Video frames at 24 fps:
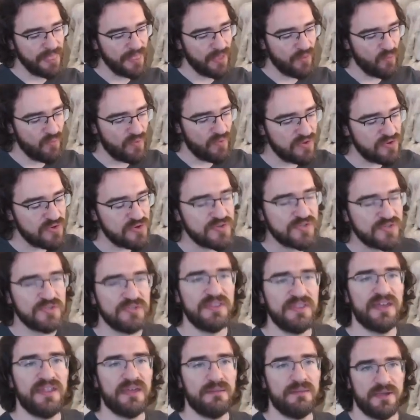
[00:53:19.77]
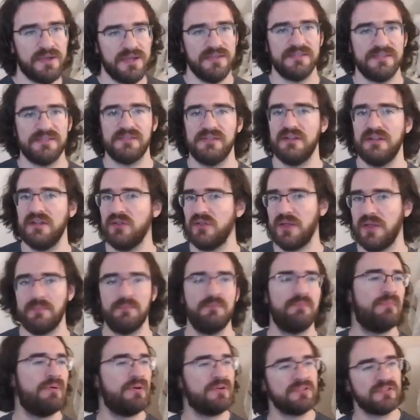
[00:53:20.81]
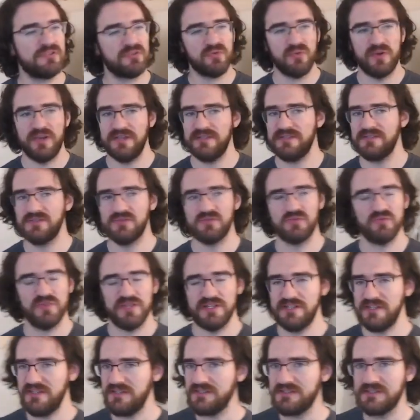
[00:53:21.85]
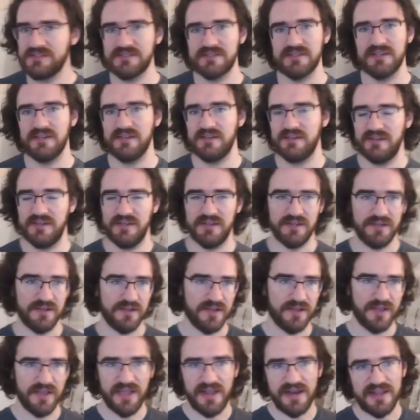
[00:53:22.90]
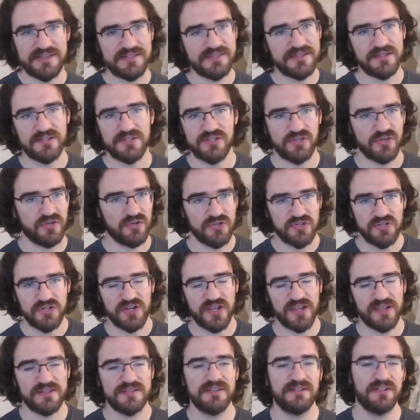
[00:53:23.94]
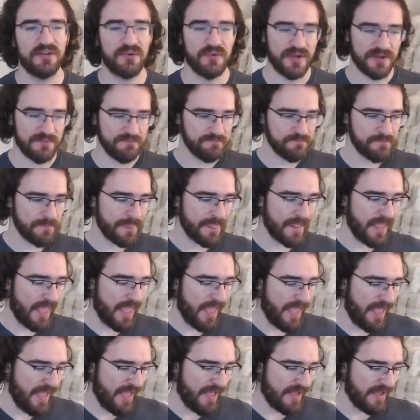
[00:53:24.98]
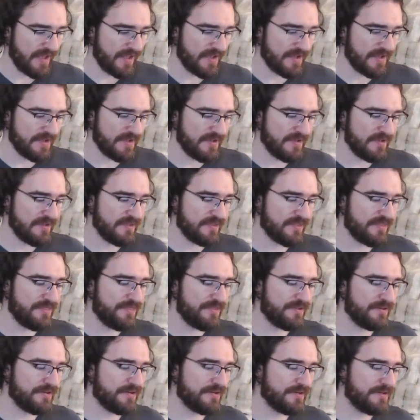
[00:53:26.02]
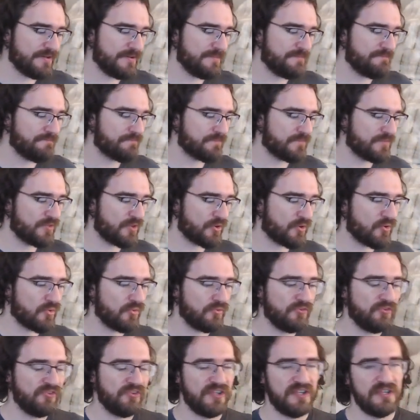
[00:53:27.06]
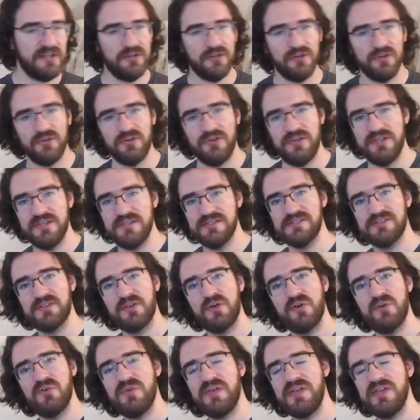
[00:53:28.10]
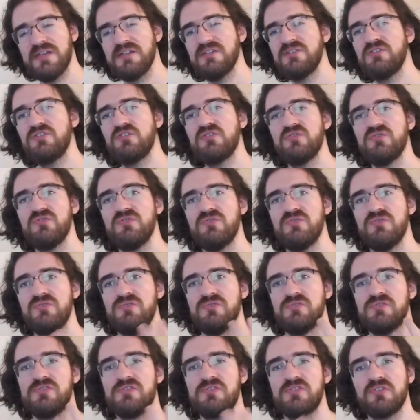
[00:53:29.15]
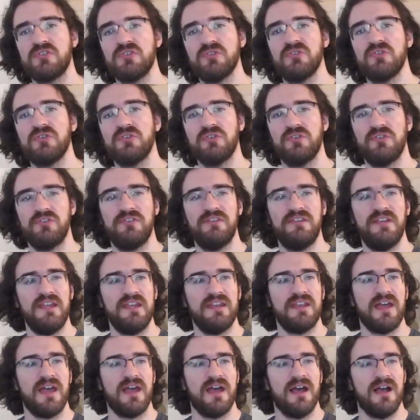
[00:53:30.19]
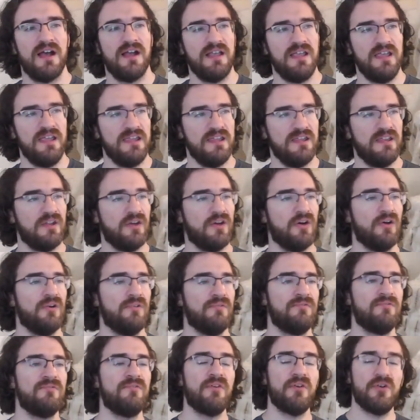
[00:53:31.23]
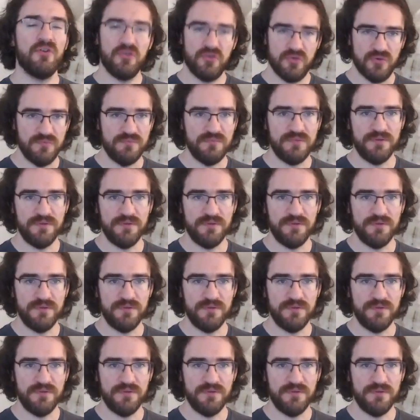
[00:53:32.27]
When you use a database like Postgres, Redis, Elasticsearch, etc., the container is going to store the data in a volume,